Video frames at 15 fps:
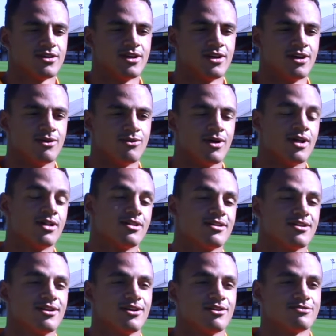Well,
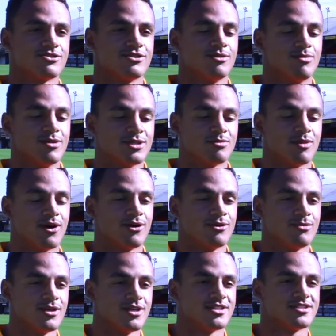obviously the pitch
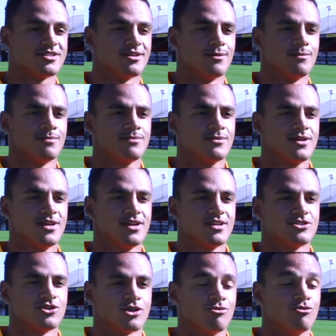behind me is
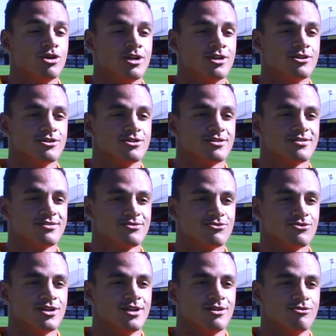it's looking really good,
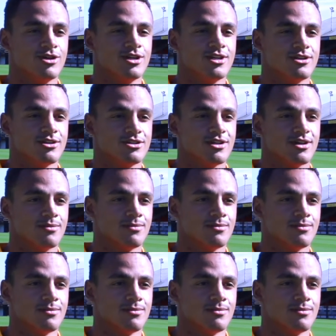really, really good.